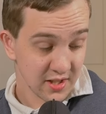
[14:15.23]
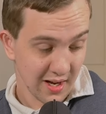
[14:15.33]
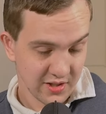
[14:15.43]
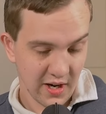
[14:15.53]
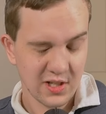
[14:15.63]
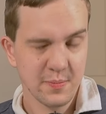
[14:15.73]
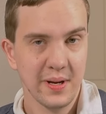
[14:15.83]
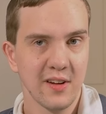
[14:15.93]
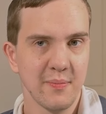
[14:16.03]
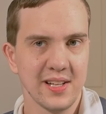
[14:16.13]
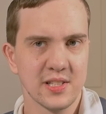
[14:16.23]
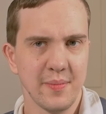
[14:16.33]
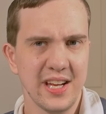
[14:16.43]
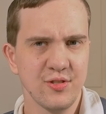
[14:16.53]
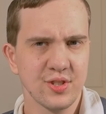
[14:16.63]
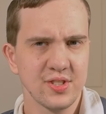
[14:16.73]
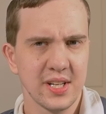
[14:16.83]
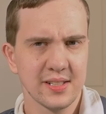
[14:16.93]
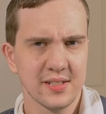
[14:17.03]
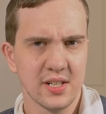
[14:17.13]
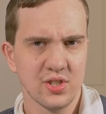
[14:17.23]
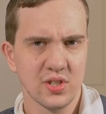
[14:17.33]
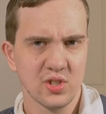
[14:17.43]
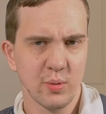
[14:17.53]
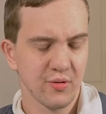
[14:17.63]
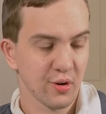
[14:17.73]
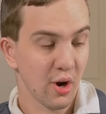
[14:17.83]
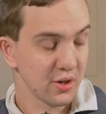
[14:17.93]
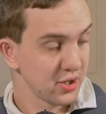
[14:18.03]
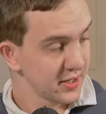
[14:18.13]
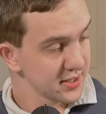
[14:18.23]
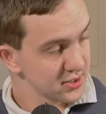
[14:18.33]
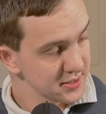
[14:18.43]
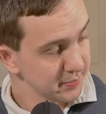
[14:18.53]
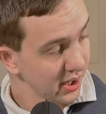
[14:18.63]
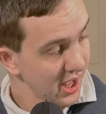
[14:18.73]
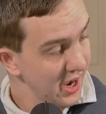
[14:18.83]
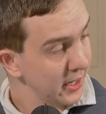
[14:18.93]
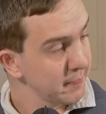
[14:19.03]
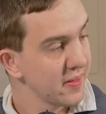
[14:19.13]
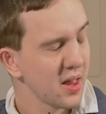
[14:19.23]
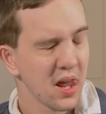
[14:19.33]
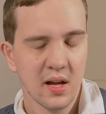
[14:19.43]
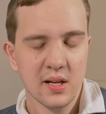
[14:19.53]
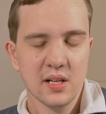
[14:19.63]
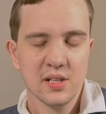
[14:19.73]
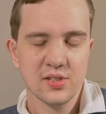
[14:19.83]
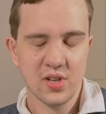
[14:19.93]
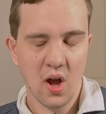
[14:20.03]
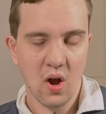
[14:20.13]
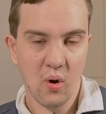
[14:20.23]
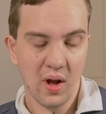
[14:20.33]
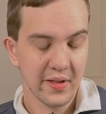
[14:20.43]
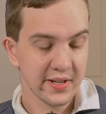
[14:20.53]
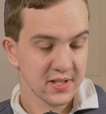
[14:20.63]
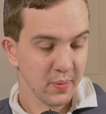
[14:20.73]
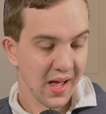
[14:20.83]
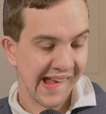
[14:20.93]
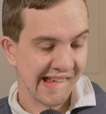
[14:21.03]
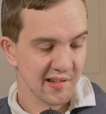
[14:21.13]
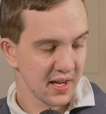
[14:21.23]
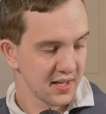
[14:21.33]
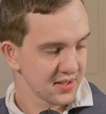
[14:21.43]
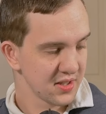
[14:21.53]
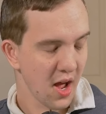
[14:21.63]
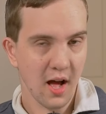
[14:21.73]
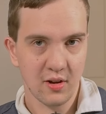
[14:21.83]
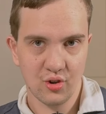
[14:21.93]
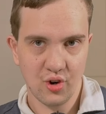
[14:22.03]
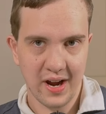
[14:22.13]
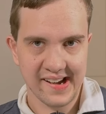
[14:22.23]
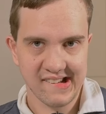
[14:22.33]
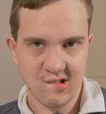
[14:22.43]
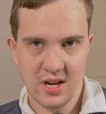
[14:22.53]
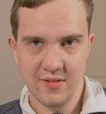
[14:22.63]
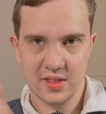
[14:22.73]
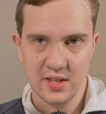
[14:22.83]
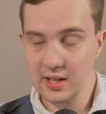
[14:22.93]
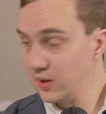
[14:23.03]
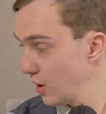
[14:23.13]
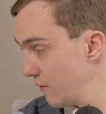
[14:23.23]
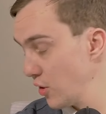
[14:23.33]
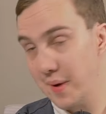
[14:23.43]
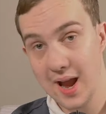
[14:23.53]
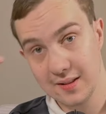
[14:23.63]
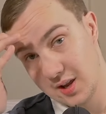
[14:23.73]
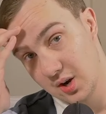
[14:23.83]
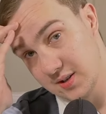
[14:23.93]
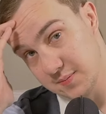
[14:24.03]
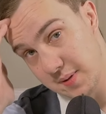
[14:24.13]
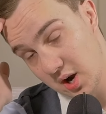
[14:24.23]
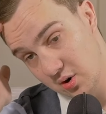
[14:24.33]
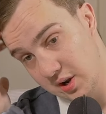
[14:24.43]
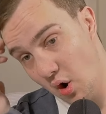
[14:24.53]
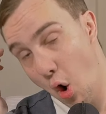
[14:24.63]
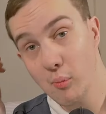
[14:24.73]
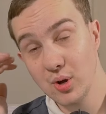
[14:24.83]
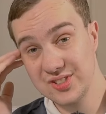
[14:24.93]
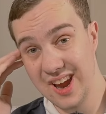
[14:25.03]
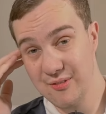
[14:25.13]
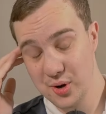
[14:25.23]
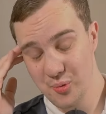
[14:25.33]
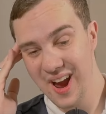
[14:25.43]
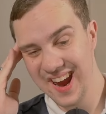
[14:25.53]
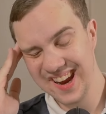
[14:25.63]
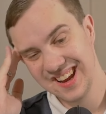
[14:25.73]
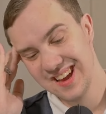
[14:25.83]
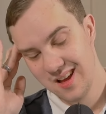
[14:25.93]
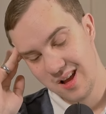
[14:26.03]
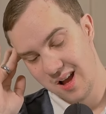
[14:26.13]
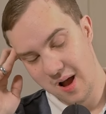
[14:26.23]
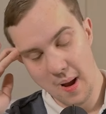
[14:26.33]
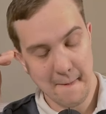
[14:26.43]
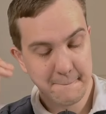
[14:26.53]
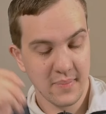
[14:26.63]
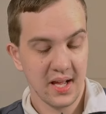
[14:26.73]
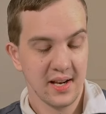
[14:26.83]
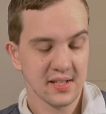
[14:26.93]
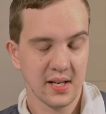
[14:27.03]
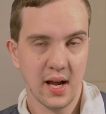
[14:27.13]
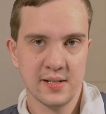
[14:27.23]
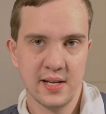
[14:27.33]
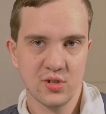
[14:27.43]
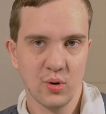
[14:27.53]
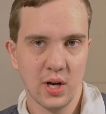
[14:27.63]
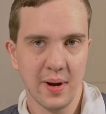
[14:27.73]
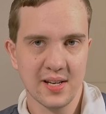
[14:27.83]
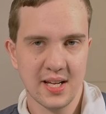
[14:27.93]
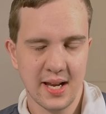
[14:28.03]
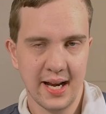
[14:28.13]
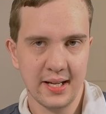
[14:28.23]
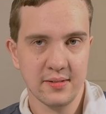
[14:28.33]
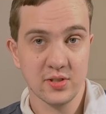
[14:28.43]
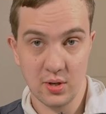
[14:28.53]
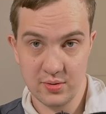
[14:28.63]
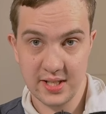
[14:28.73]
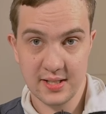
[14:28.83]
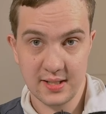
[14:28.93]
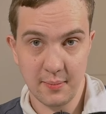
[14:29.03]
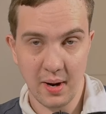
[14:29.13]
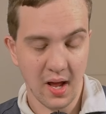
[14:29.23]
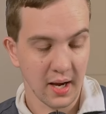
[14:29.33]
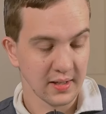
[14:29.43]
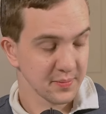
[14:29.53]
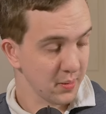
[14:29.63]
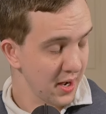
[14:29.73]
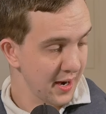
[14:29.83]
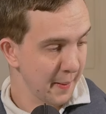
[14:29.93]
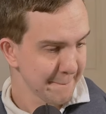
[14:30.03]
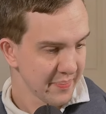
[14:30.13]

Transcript: such, HP have made some interesting decisions with regard to the display. So the display is not great. Even the Lenovo back there is better in almost every way. It is a 1920 by 1080, so 16 by 9 display,